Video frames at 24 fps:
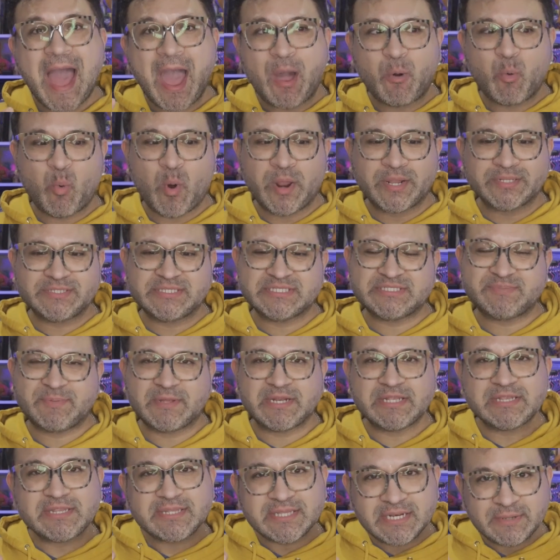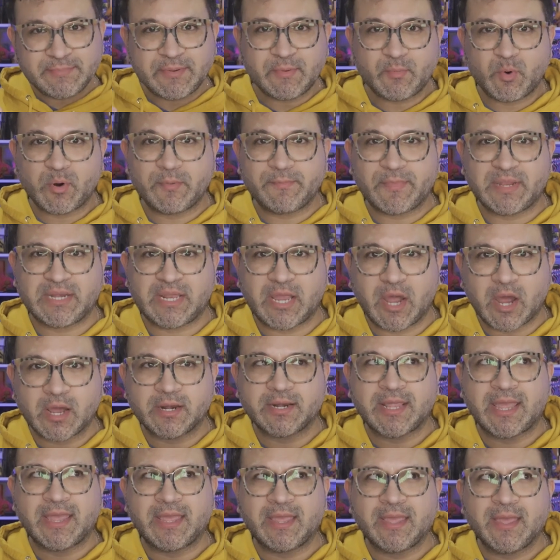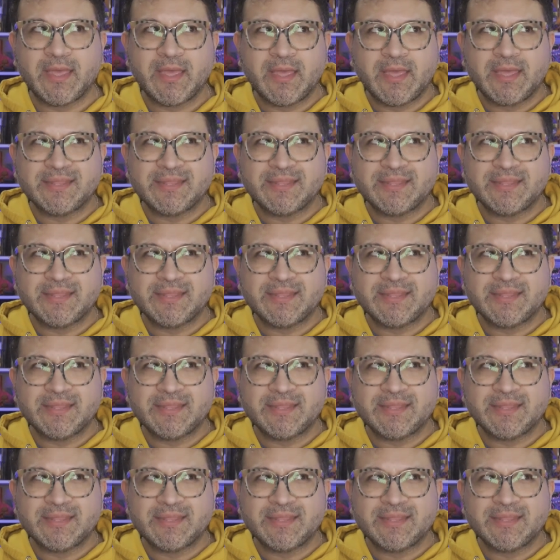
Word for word: I wanted to spend a little bit more money on a,